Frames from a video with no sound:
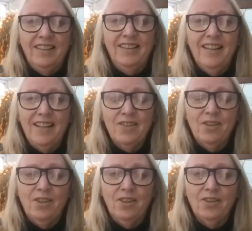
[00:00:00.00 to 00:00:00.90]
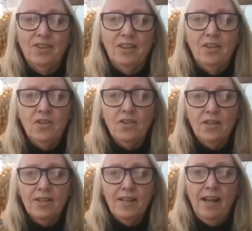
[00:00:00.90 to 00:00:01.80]
in that church, she
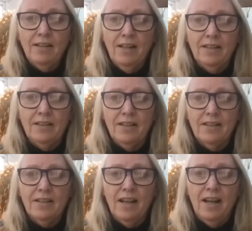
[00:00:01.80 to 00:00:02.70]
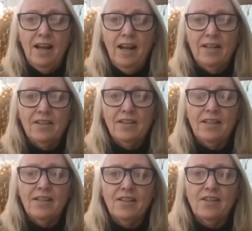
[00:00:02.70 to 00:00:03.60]
just sat like this and
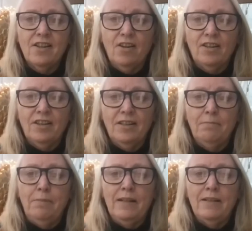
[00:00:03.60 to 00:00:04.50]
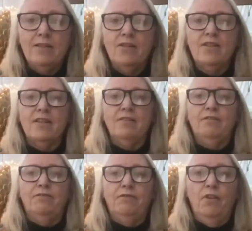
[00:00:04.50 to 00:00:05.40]
she suddenly bent herself
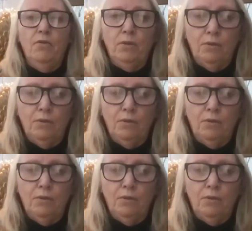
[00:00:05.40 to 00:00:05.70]
forward,